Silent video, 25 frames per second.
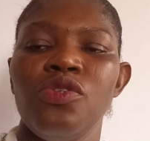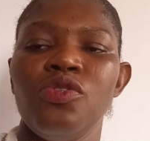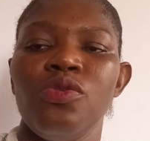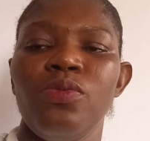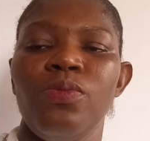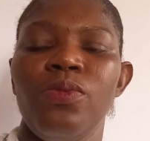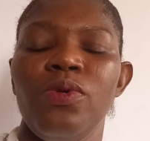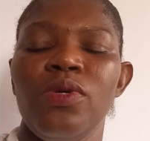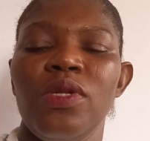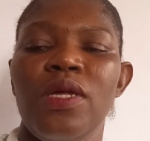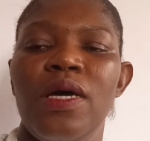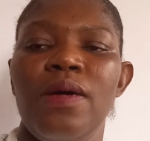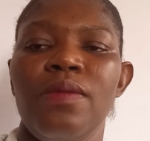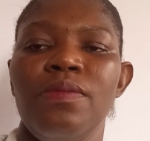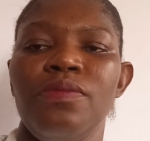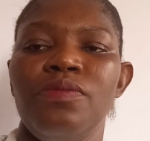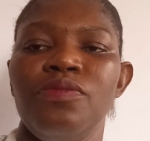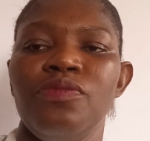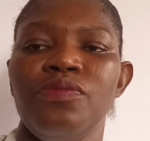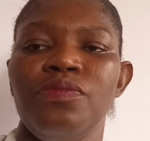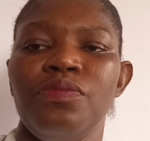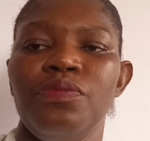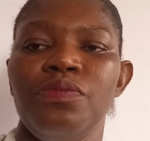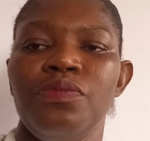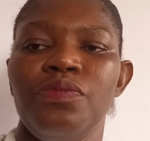So, but
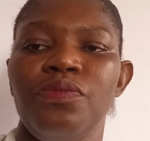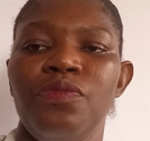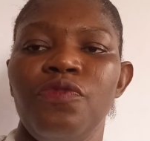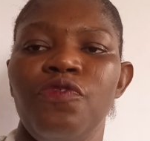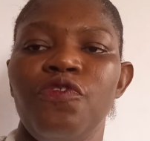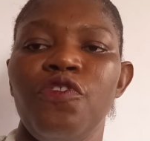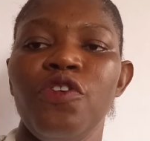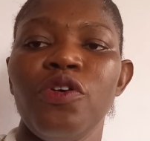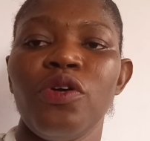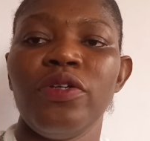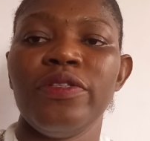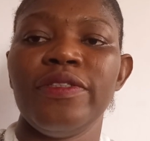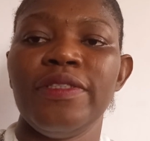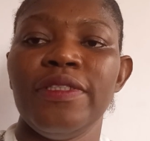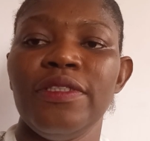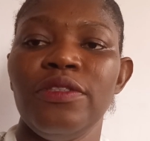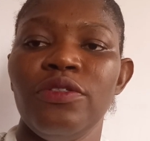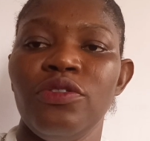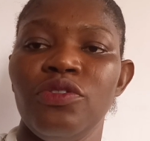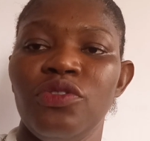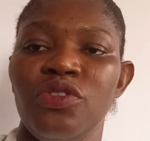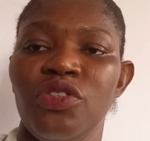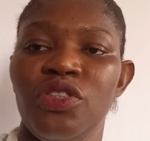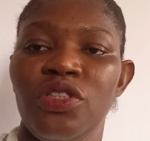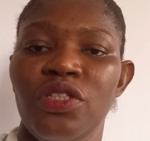I'm
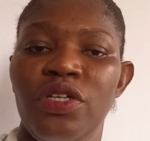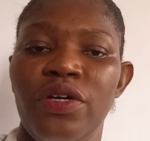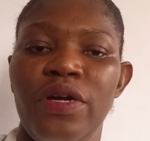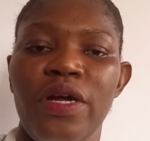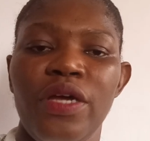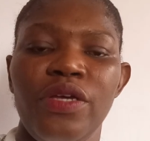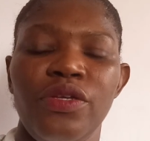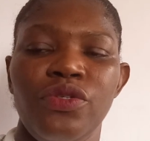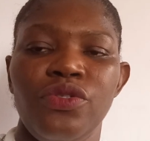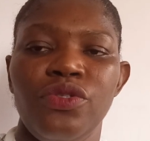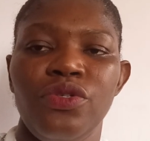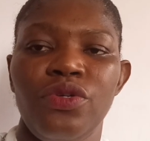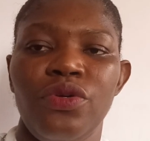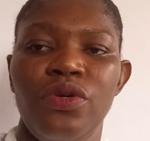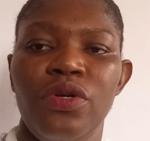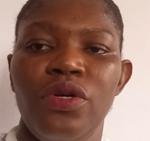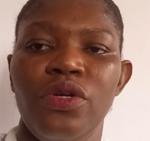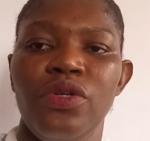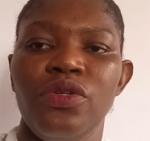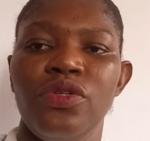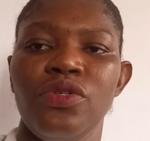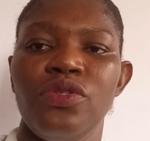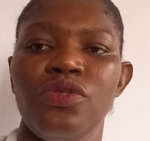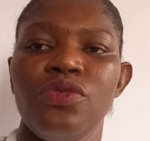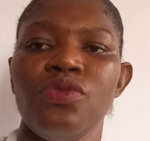focusing on general
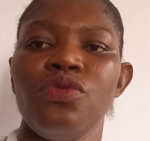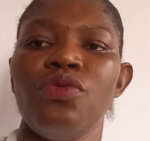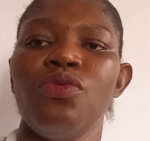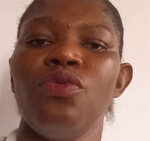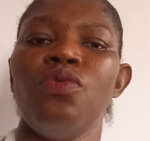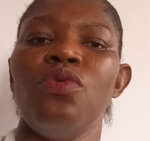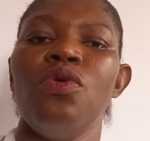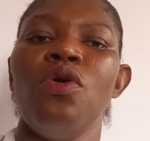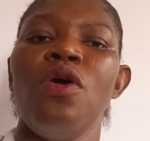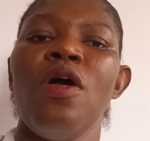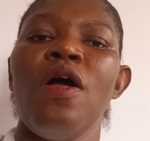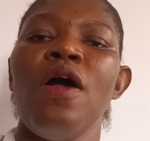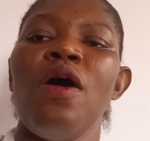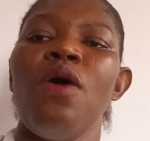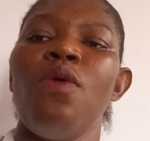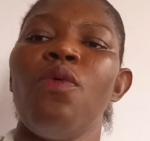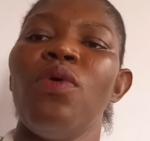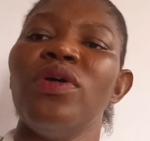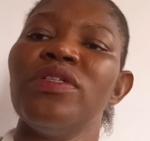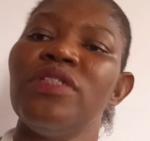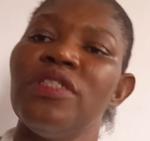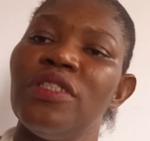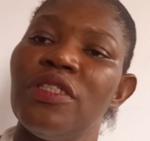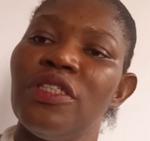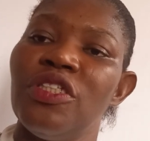insurance. So,
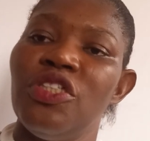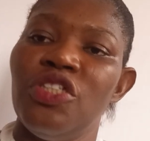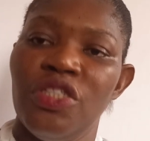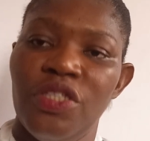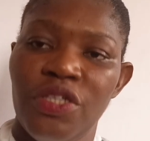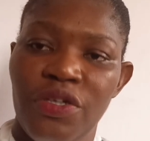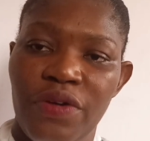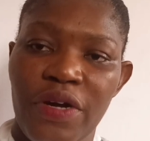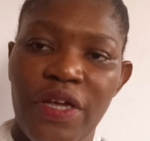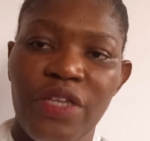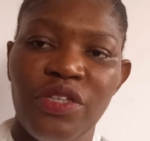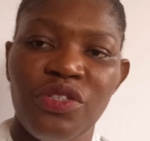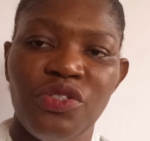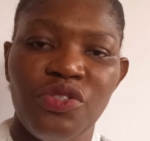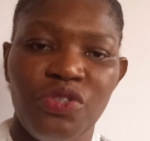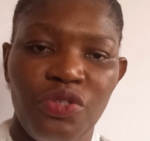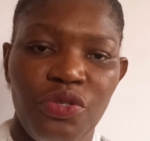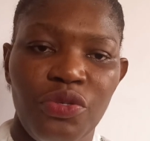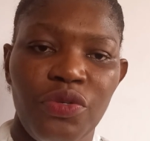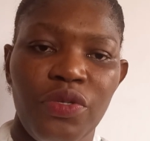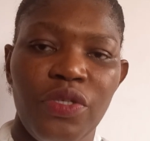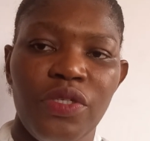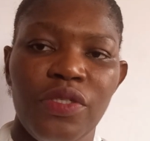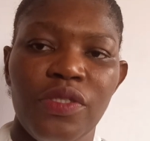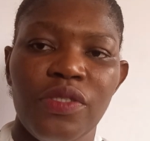what is general
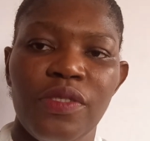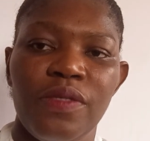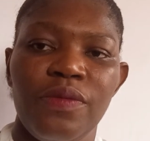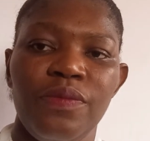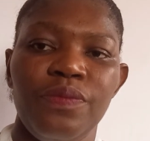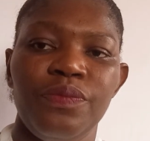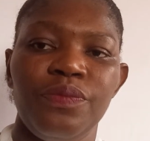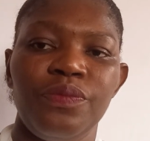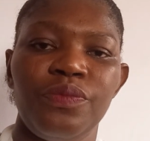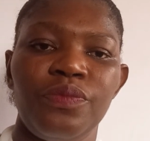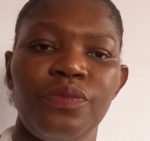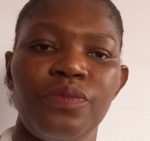insurance?